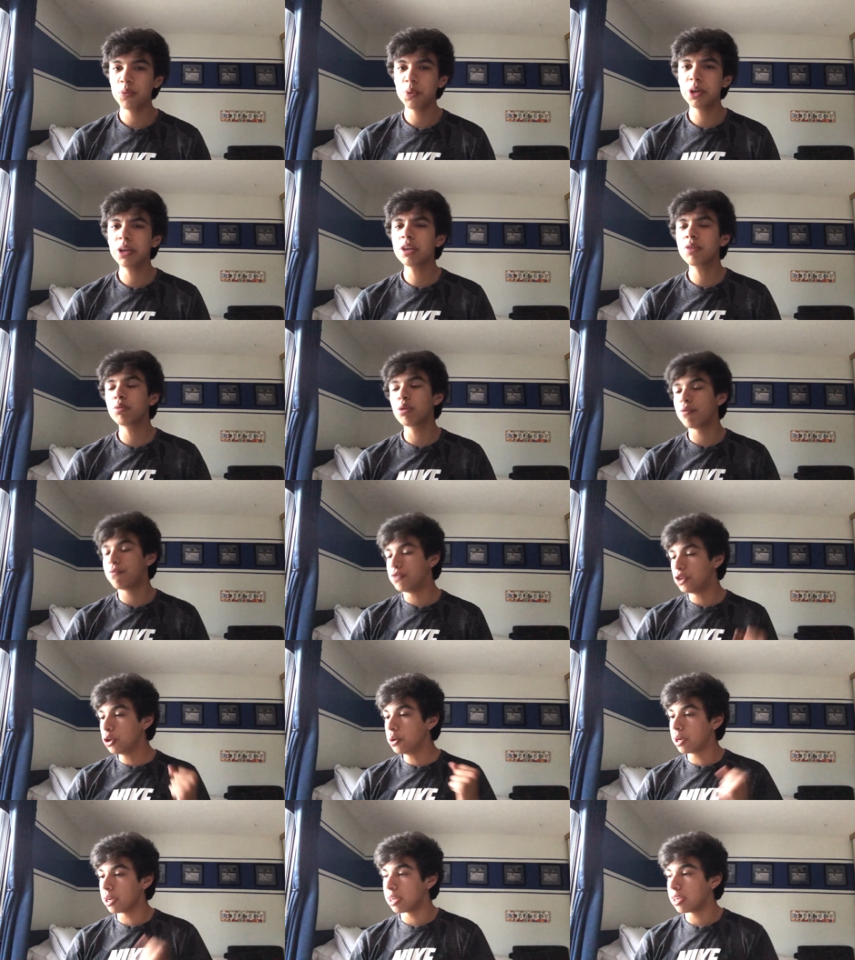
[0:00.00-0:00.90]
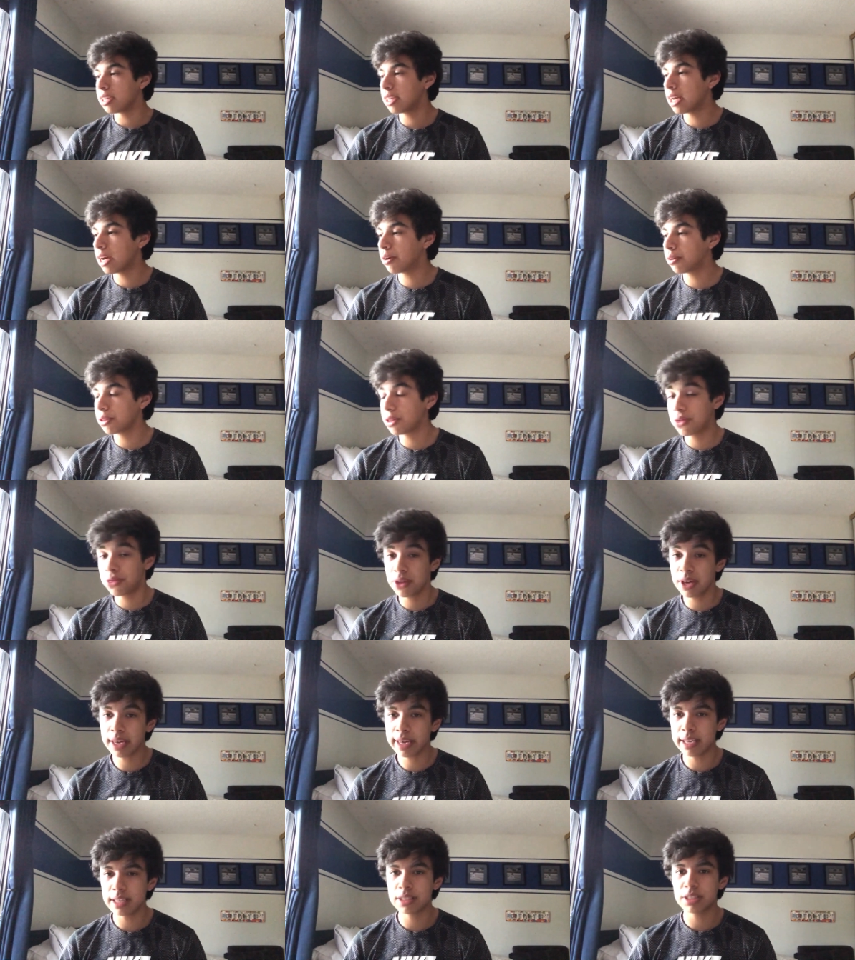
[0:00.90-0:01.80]
and we're gonna review it. Now,
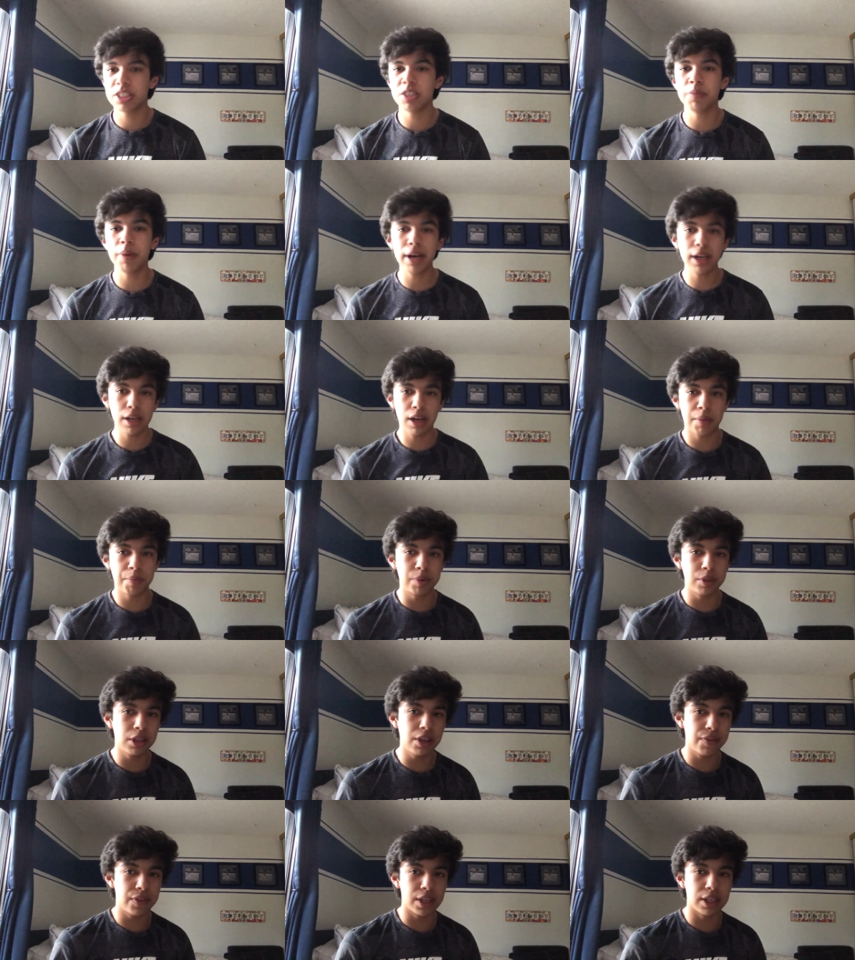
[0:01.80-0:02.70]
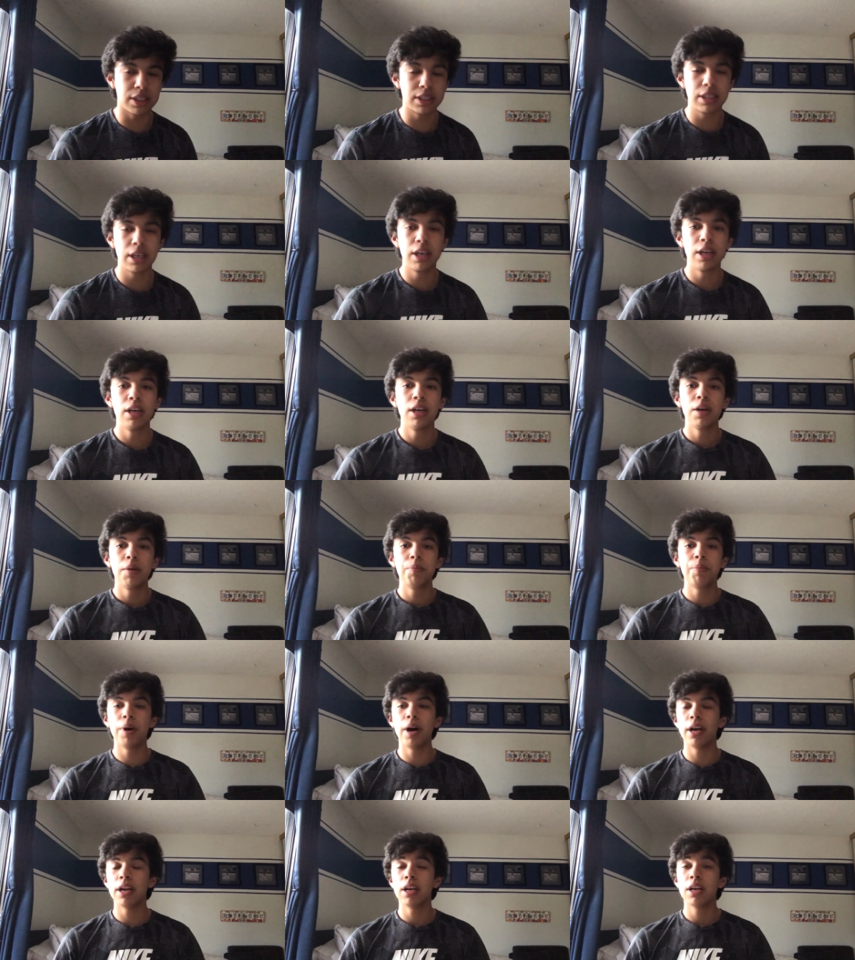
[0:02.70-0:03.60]
the thing is, you might not believe this,
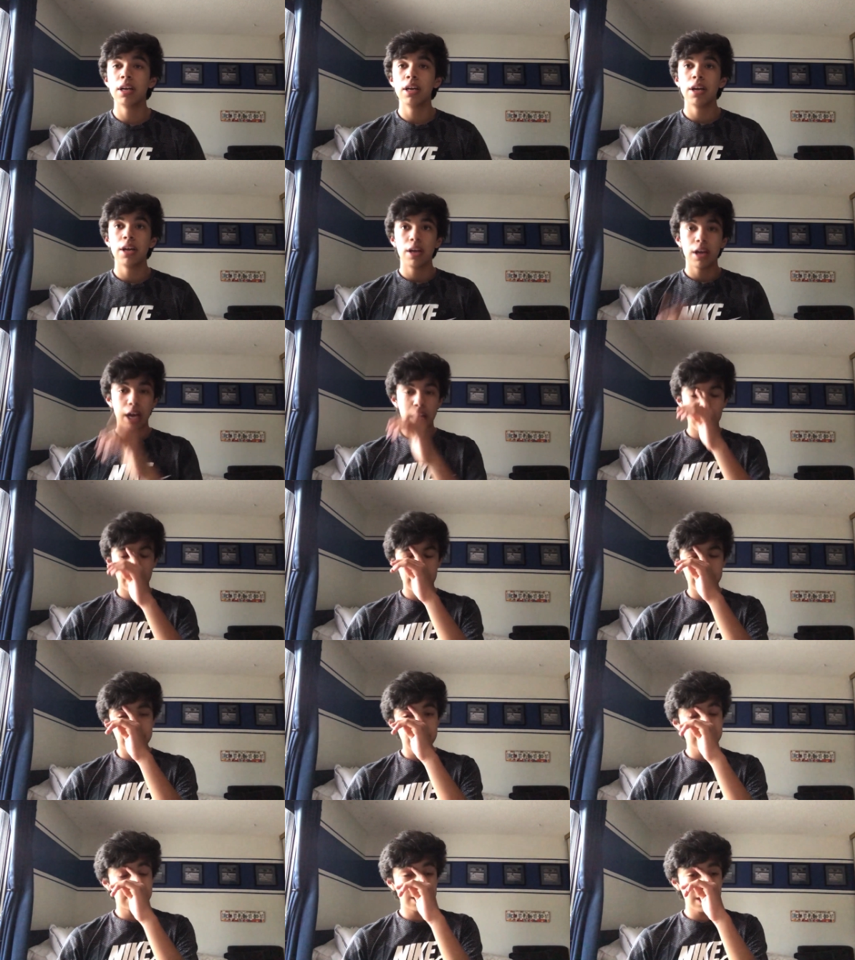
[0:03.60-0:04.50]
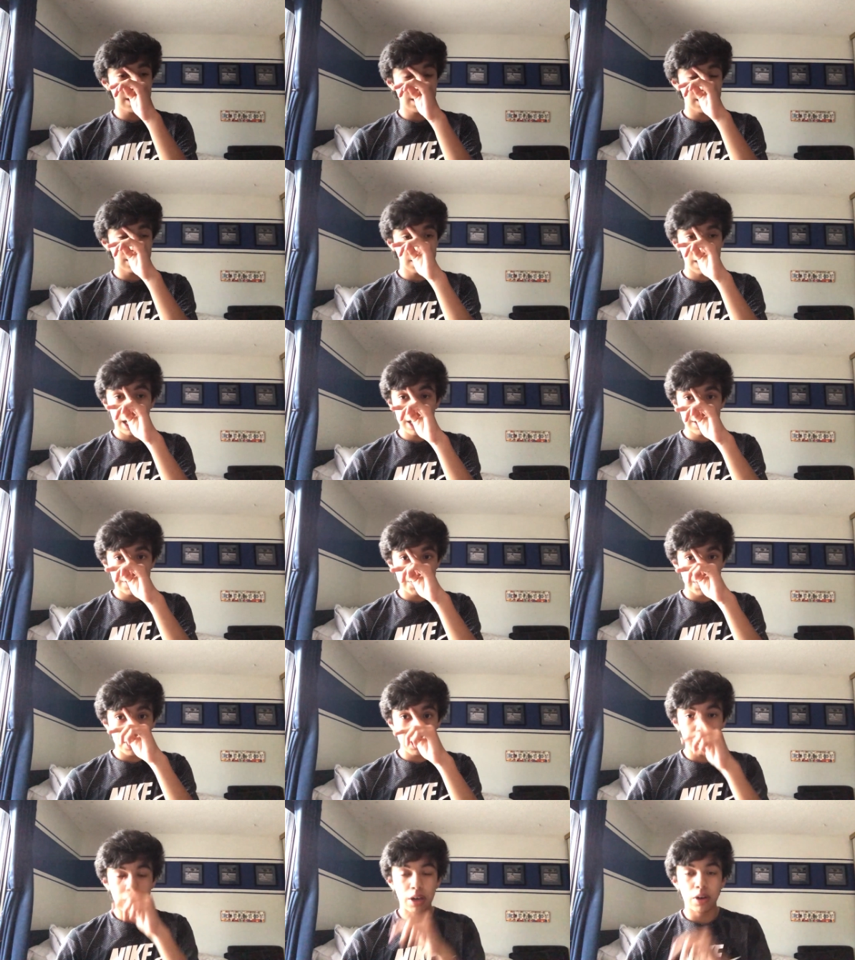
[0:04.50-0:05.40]
but as I said in the
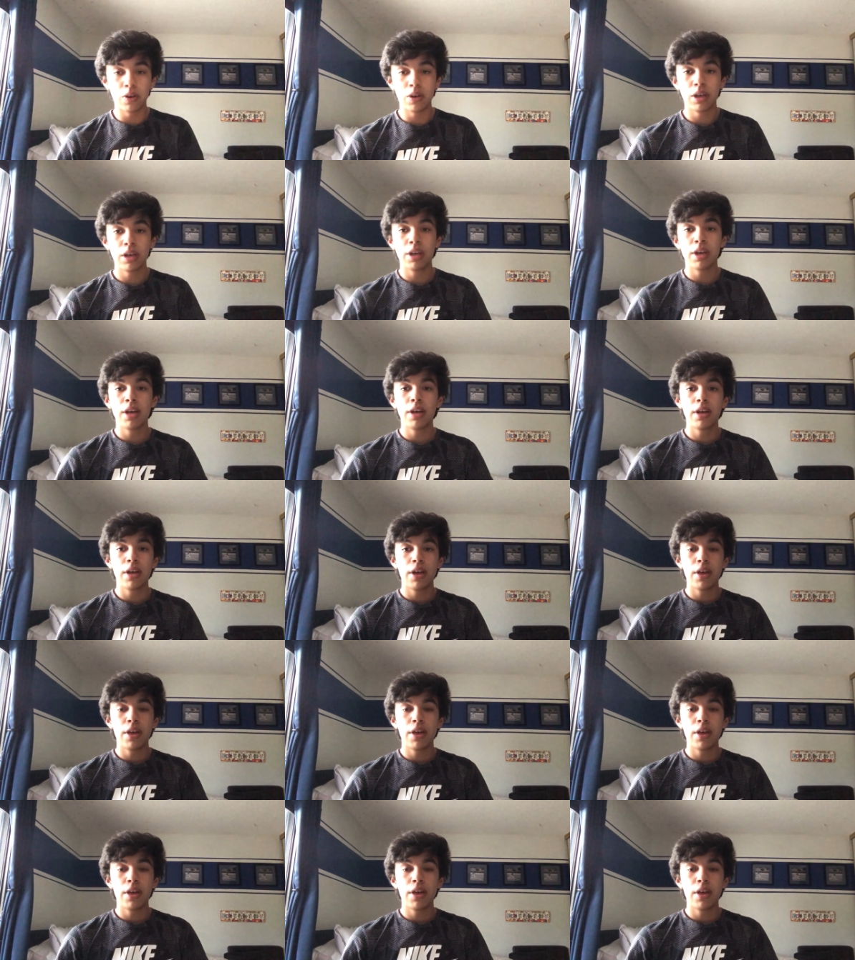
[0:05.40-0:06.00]
last video,